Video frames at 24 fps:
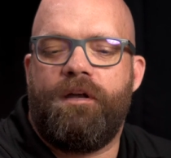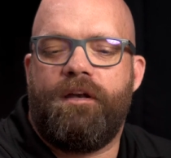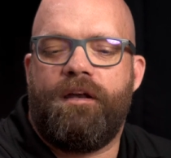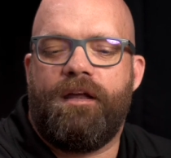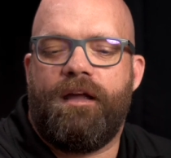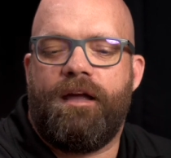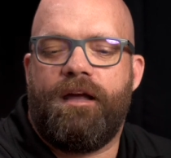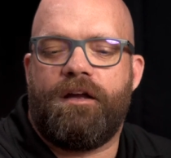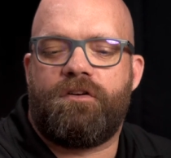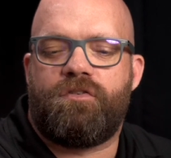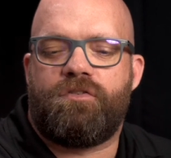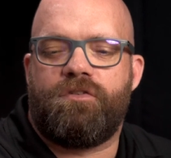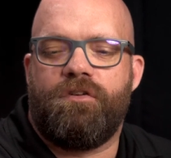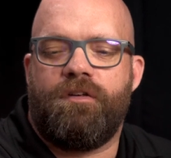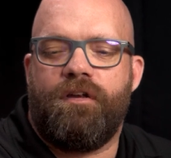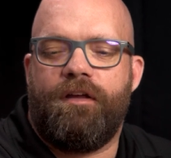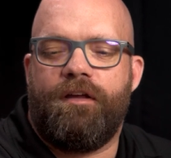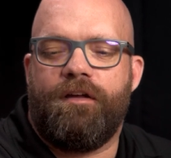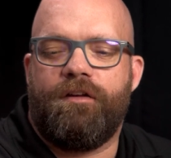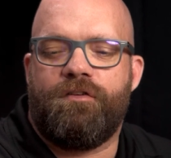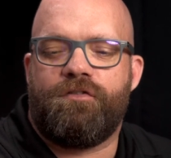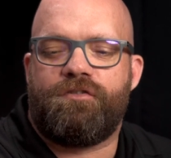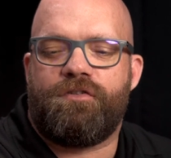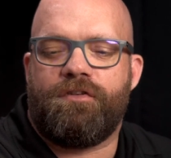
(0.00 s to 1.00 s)
it
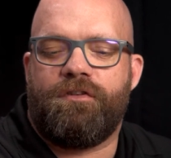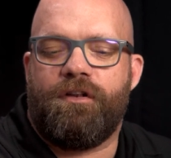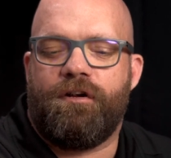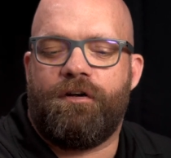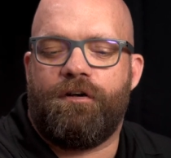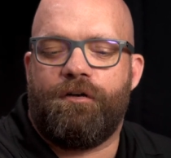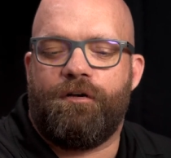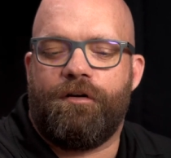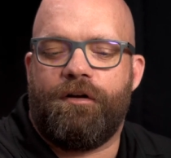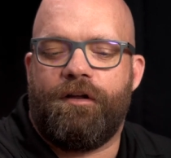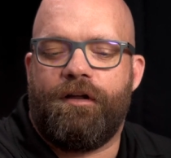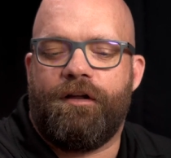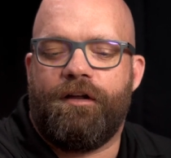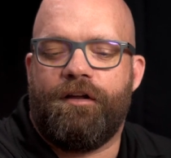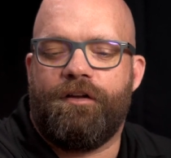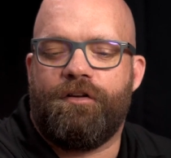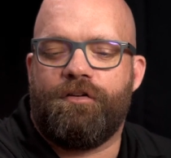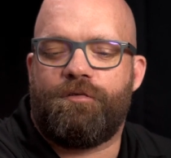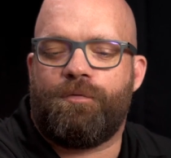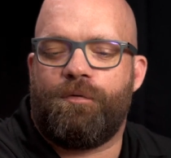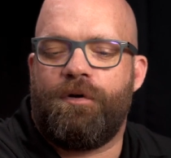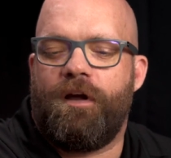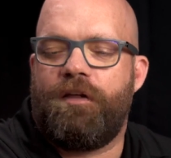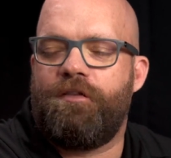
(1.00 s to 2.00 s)
actually is there
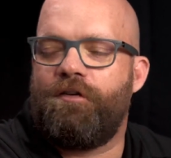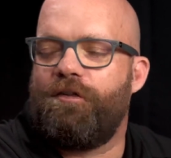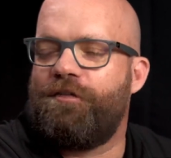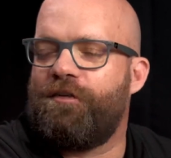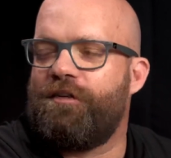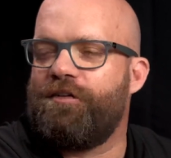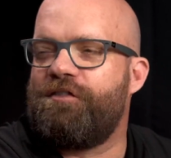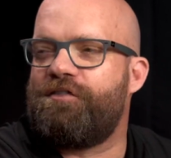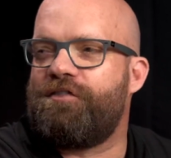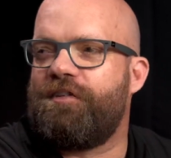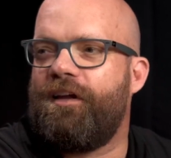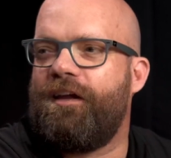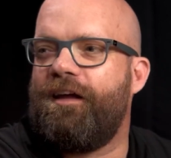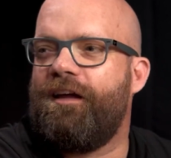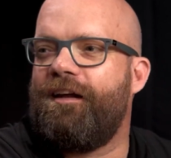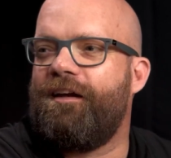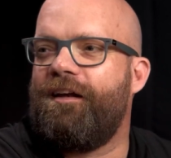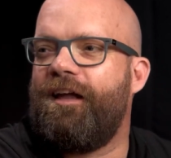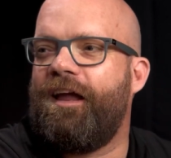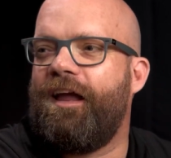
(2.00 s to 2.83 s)
is rather than saying,